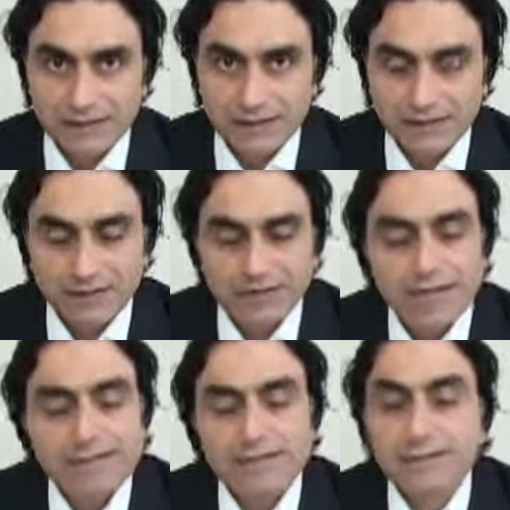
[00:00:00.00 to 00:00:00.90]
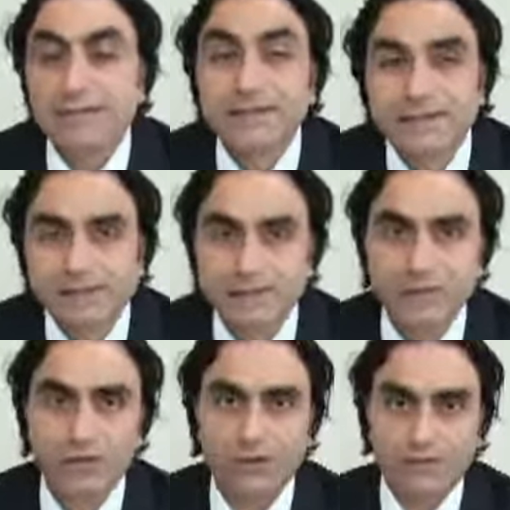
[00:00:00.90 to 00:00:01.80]
This is their
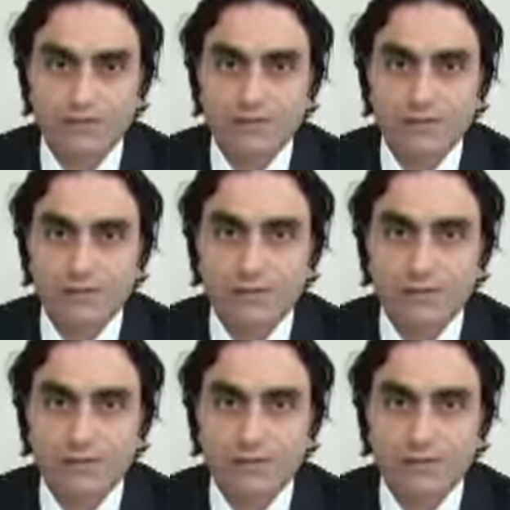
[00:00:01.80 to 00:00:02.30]
choice.